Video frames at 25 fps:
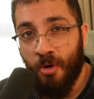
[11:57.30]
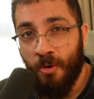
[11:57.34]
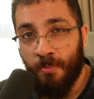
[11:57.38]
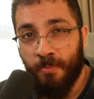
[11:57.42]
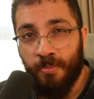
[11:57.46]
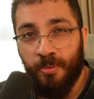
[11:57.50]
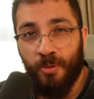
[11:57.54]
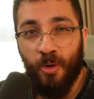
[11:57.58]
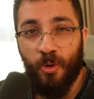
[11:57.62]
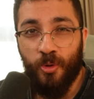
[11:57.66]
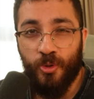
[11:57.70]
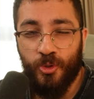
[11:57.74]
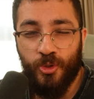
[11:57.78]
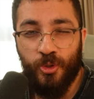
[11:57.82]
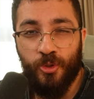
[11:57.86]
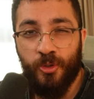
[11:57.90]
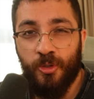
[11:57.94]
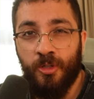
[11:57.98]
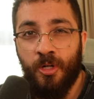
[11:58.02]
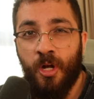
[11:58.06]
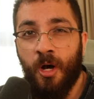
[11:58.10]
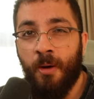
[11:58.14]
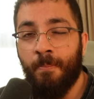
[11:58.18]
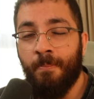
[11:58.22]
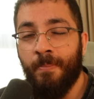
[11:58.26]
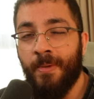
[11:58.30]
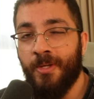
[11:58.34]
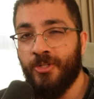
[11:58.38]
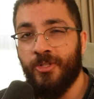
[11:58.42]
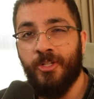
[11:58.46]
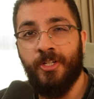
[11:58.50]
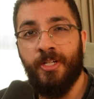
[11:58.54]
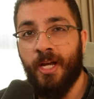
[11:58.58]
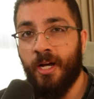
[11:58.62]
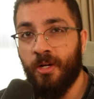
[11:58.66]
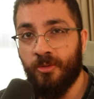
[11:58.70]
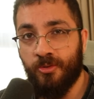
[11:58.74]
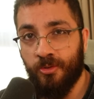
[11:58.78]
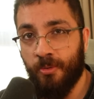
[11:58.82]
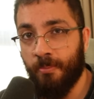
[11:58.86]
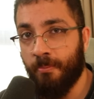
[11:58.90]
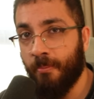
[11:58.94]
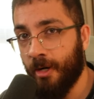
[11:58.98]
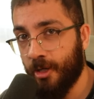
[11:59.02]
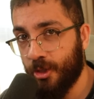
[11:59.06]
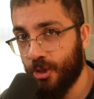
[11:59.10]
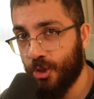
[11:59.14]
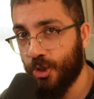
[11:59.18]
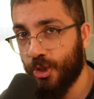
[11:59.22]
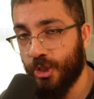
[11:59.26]
Pro, so you're not missing out on
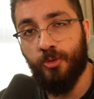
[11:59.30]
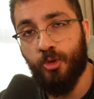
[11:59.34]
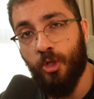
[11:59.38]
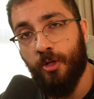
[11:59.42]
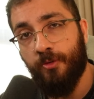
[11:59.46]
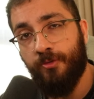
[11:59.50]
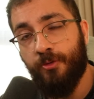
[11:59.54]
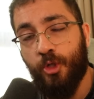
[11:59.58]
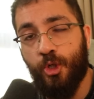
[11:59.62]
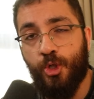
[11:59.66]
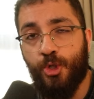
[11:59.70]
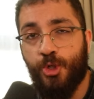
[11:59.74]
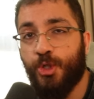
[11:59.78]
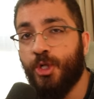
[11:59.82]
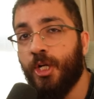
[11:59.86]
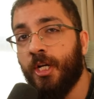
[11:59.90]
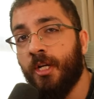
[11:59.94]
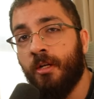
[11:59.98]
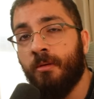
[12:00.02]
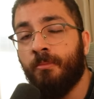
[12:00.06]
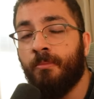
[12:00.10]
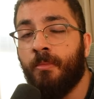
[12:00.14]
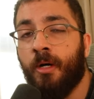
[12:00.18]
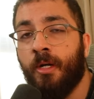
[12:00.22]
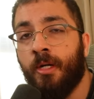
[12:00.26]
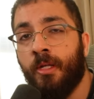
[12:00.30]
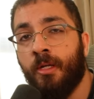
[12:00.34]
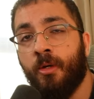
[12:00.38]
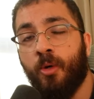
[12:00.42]
much. So if you're shitting money,